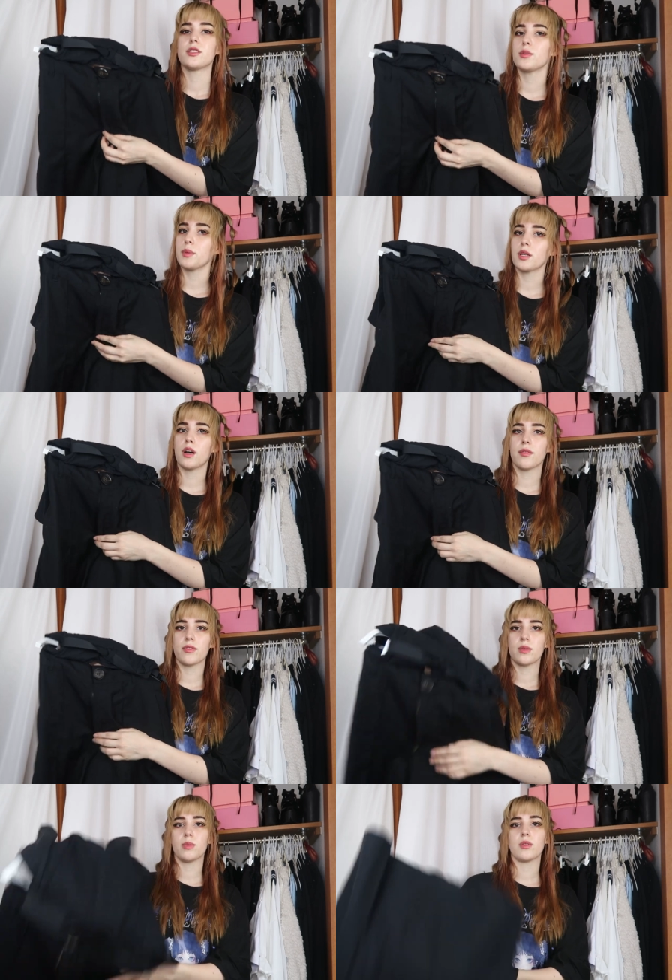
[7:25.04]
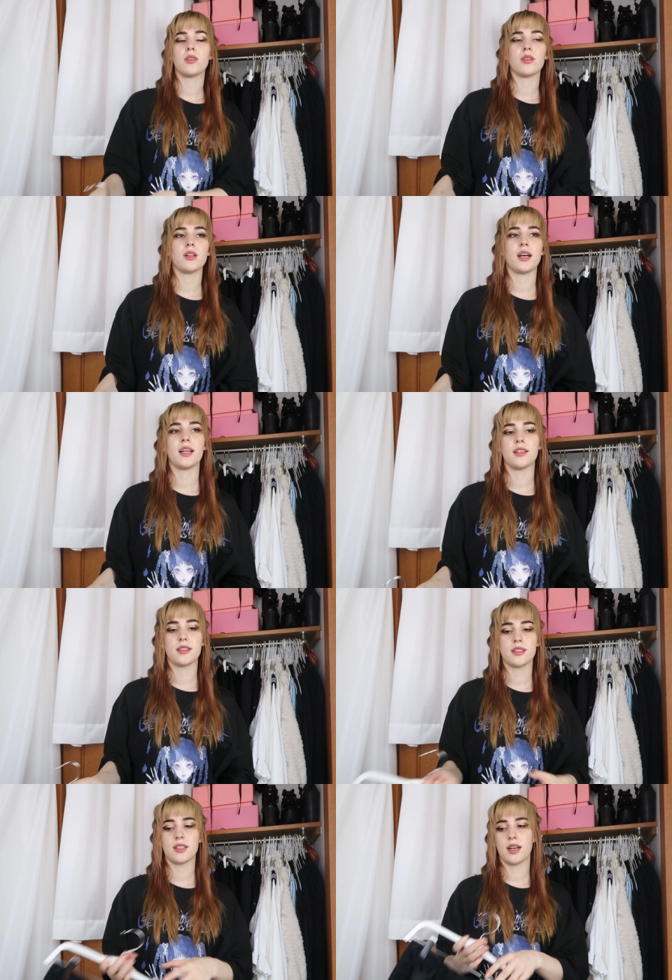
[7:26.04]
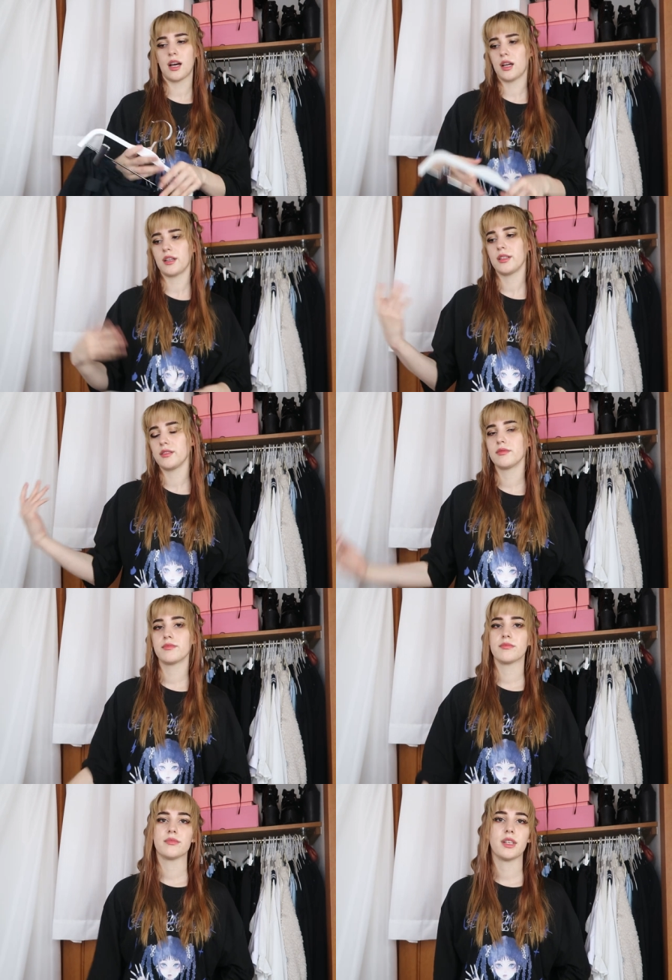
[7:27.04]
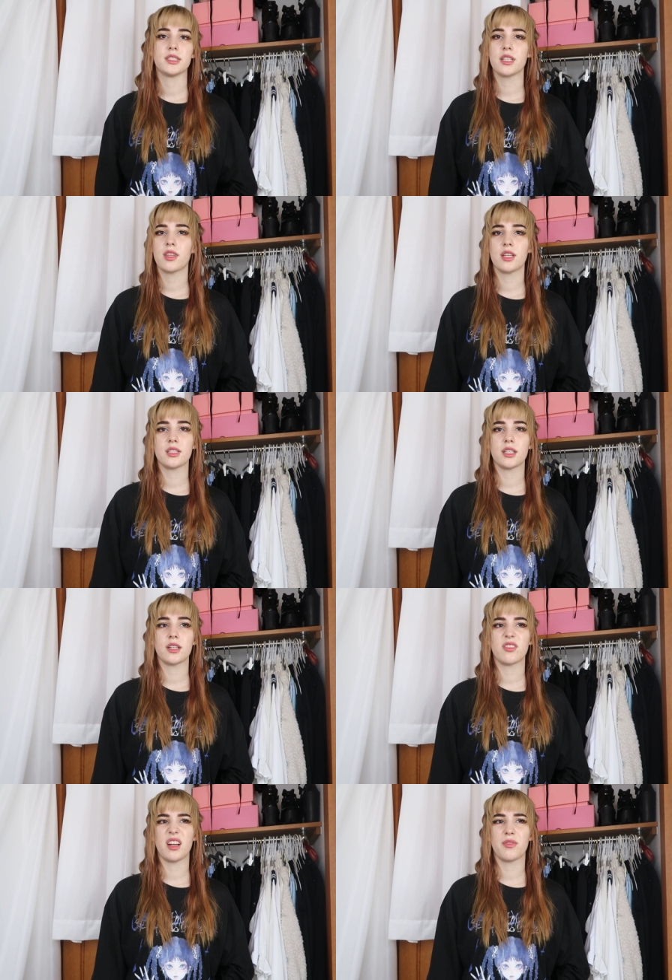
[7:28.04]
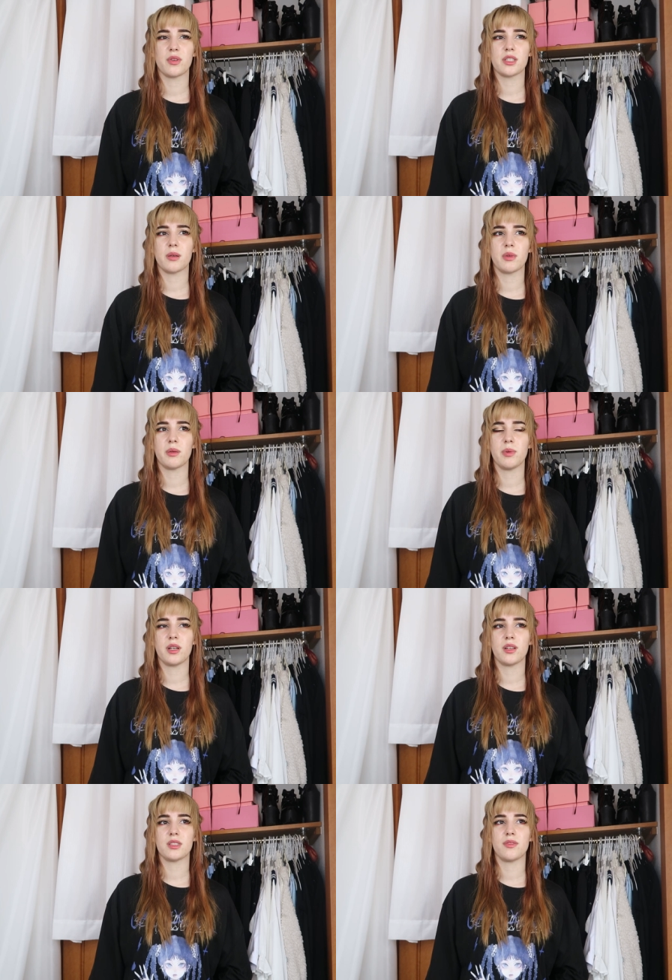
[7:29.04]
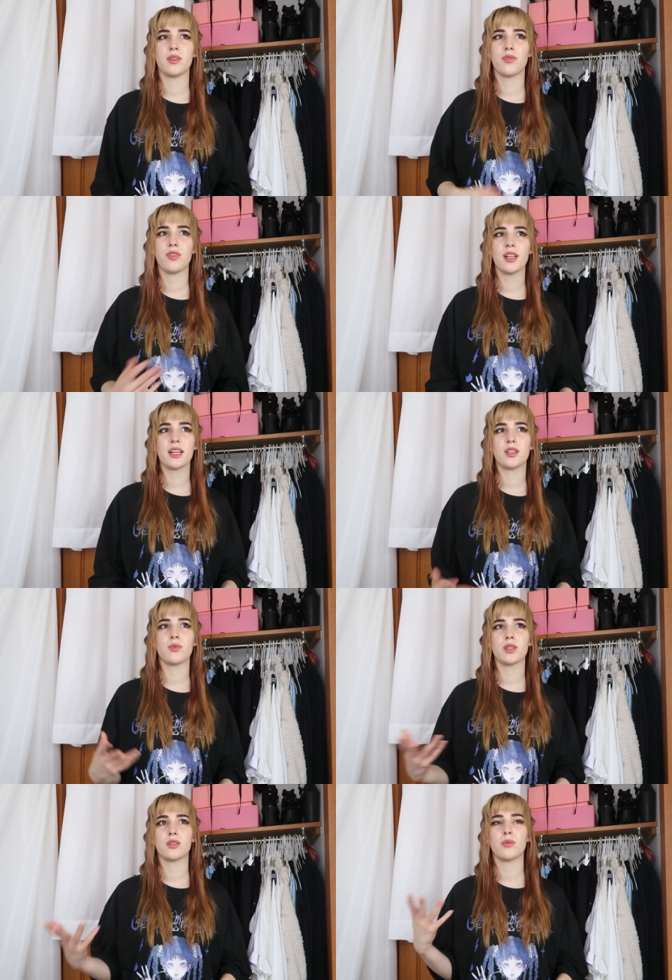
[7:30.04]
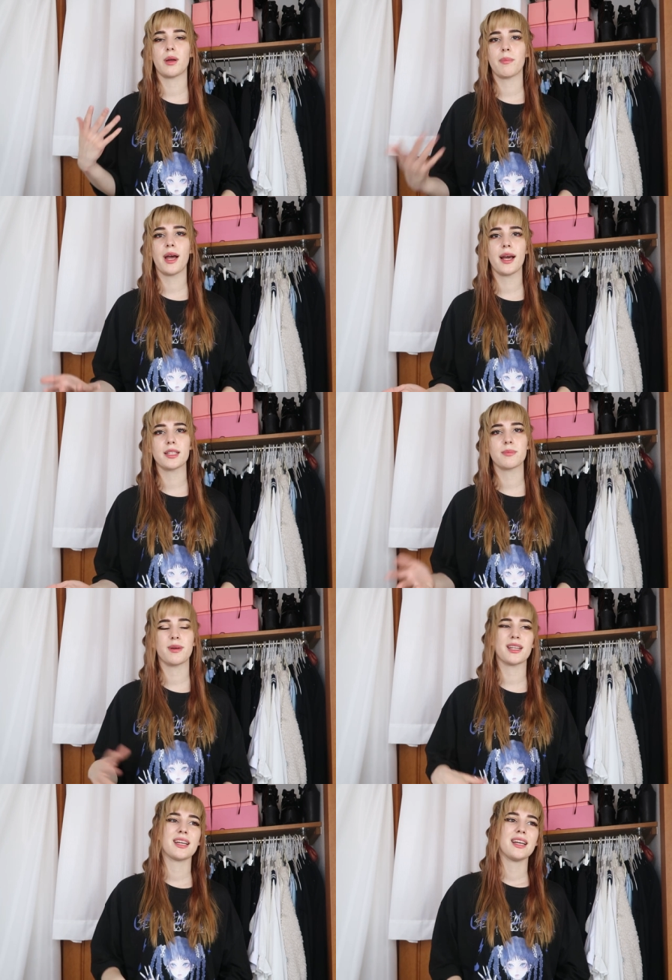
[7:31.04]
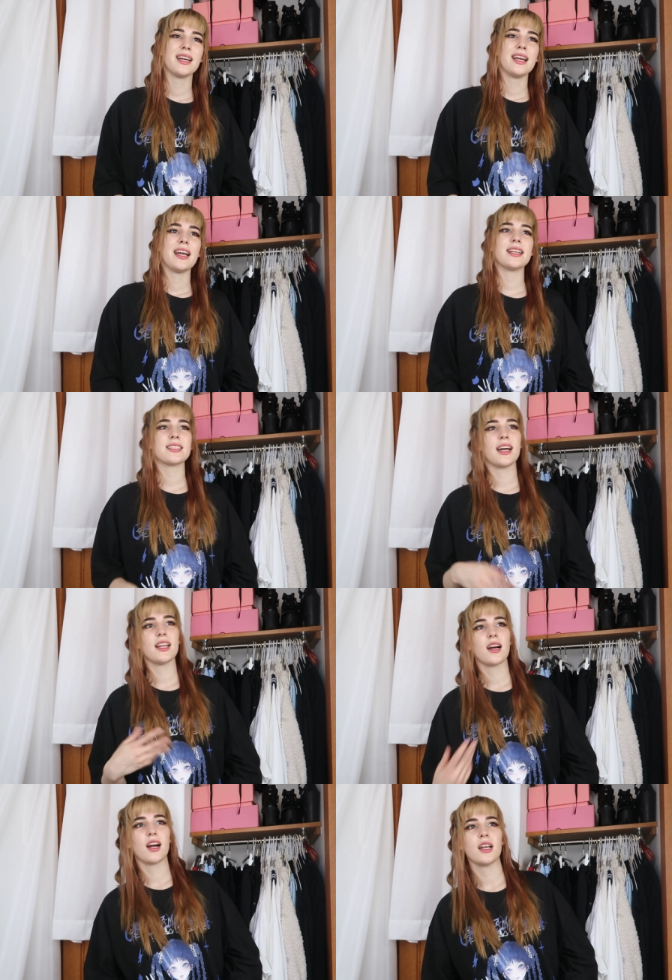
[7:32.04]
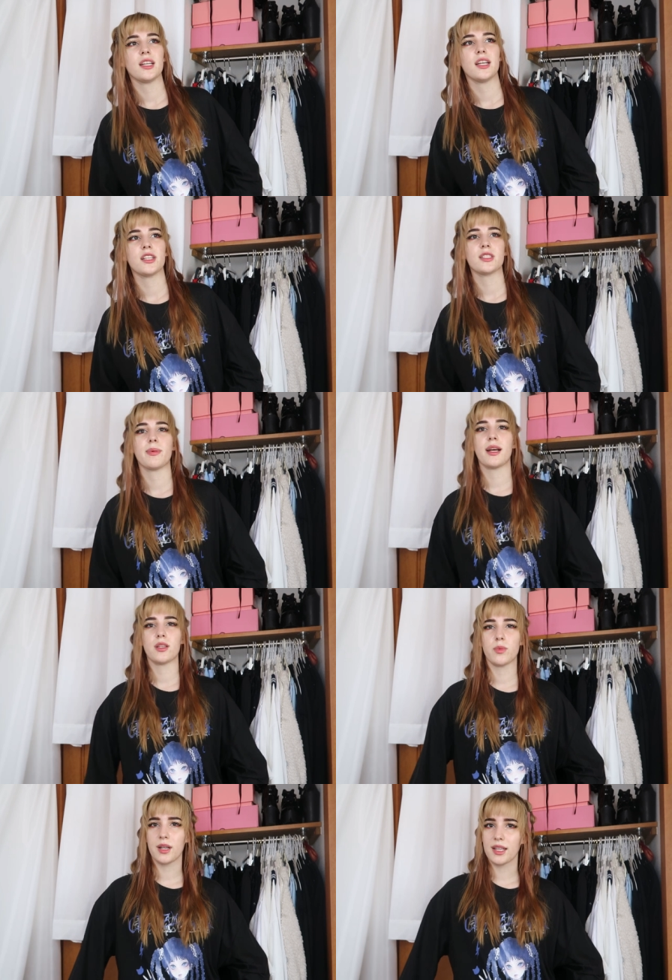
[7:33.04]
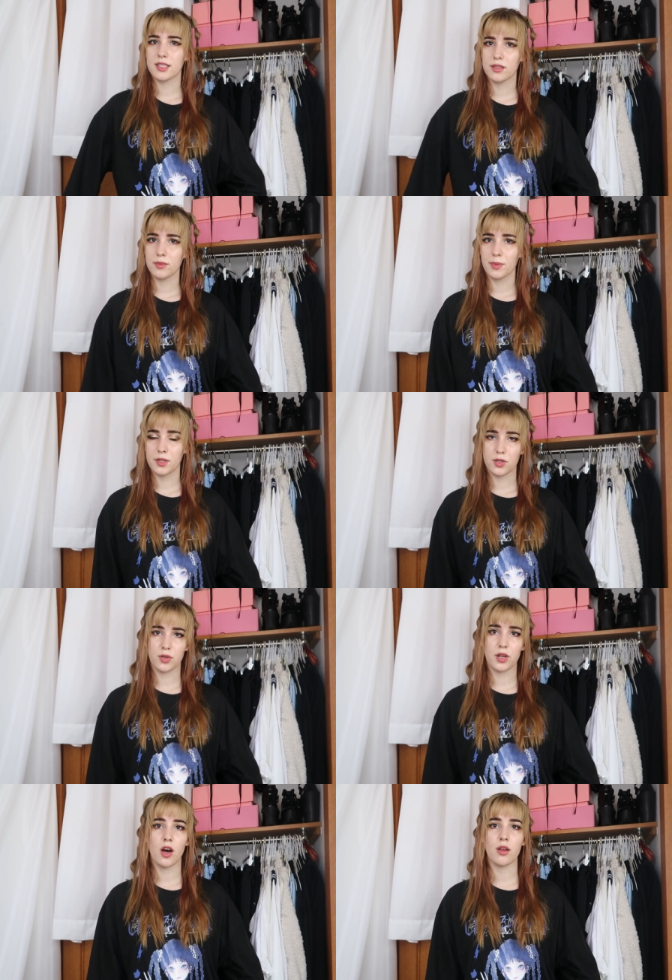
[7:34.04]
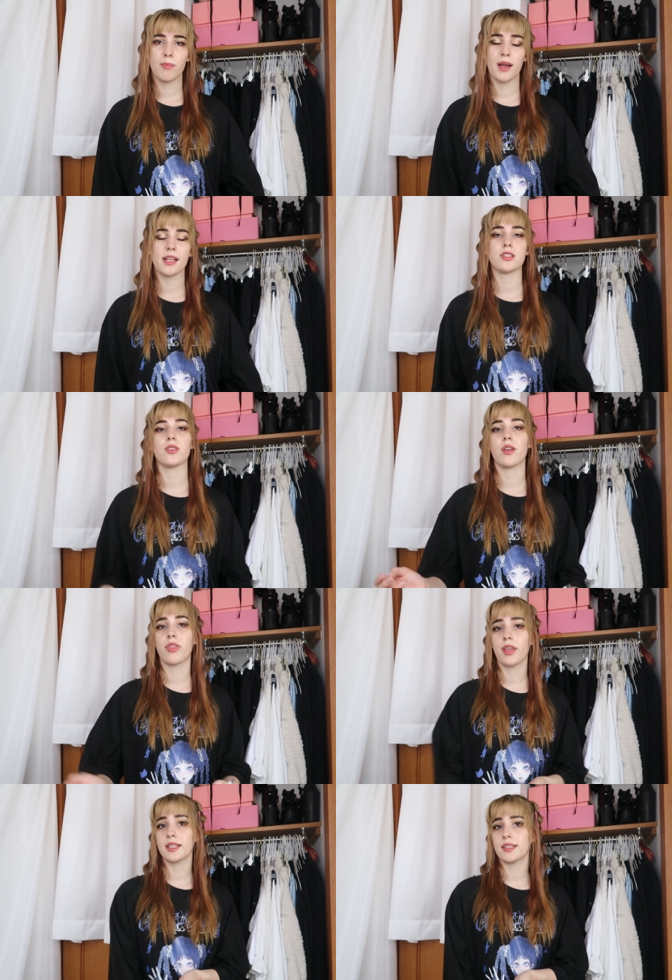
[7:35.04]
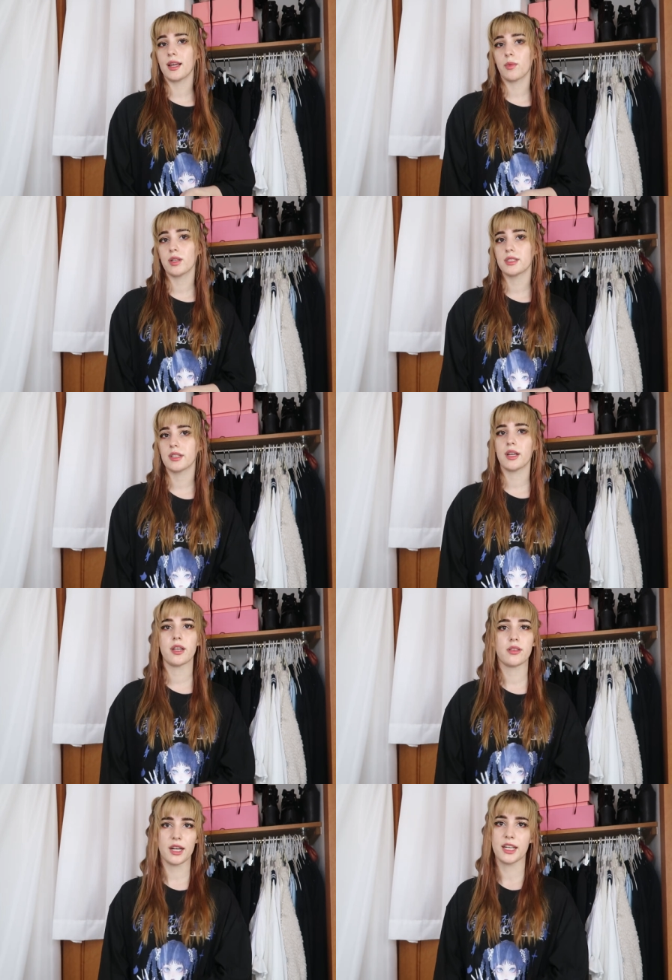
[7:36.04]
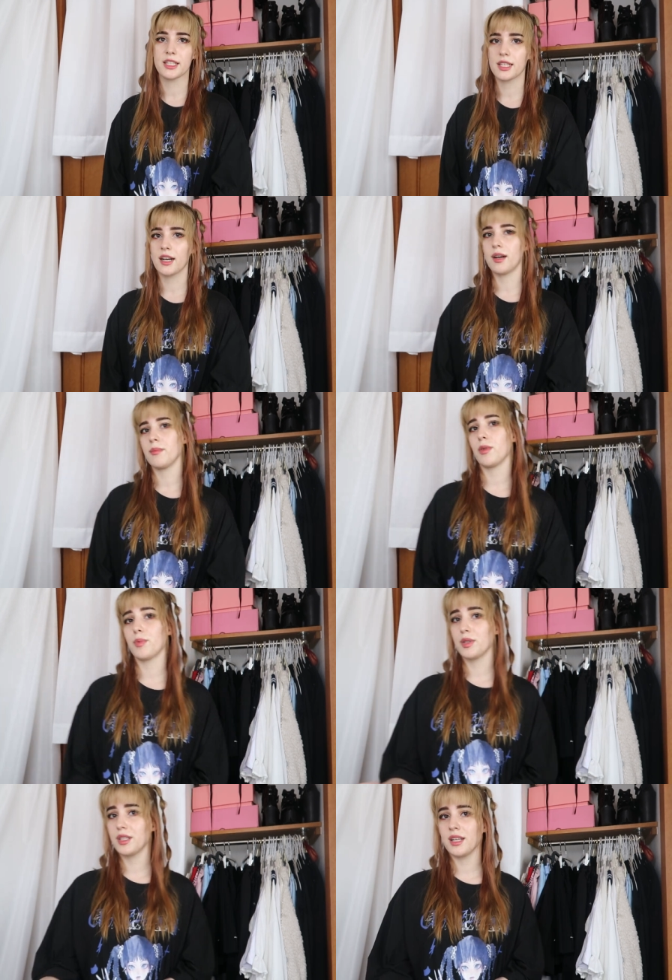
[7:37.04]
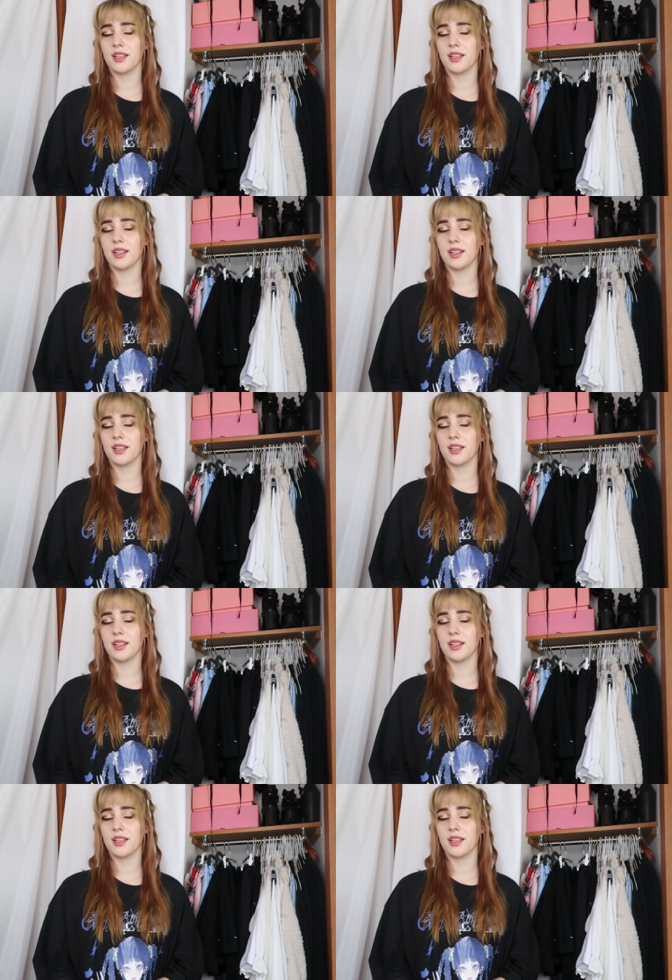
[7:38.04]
Super comfortable and I I just think they're great for summer because if you feel like you want to wear pants but it's kind of hard here in Japan to wear like super short hot pants so I think that one is great um, for